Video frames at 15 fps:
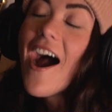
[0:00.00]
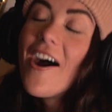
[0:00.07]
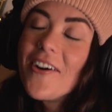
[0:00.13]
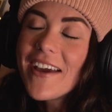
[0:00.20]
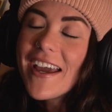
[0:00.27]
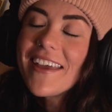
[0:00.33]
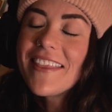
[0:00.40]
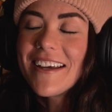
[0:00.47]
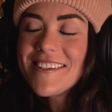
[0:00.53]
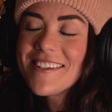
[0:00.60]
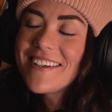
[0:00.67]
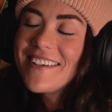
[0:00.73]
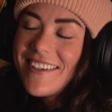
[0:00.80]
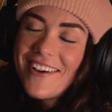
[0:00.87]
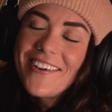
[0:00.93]
Okay,
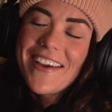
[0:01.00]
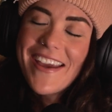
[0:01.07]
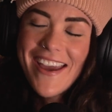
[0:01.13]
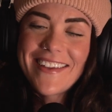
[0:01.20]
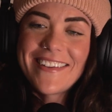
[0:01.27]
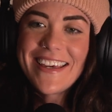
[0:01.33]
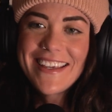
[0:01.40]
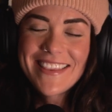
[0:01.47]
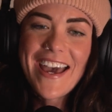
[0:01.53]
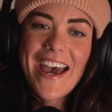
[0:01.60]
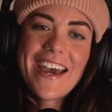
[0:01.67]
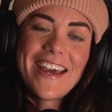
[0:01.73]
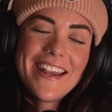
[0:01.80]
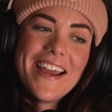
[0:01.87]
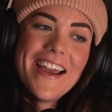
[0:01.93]
okay. I like
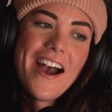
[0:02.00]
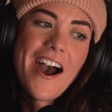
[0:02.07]
that.